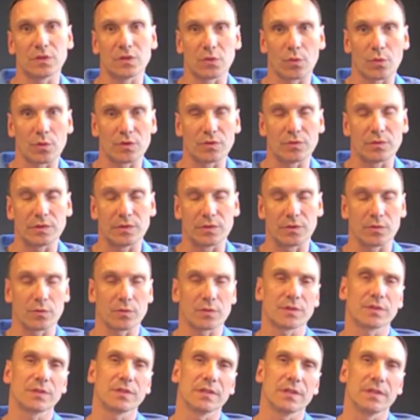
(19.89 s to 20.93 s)
storage
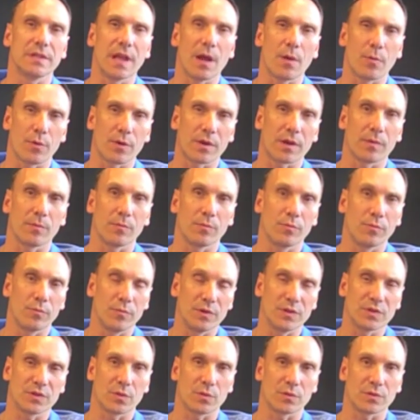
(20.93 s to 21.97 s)
resources, and networking
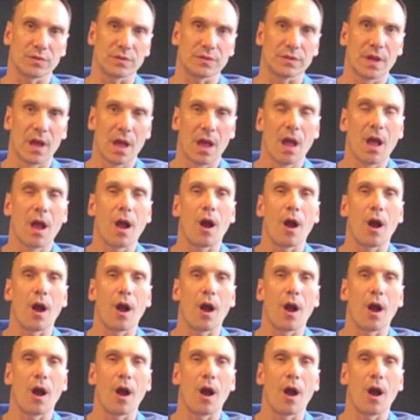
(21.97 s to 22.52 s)
resources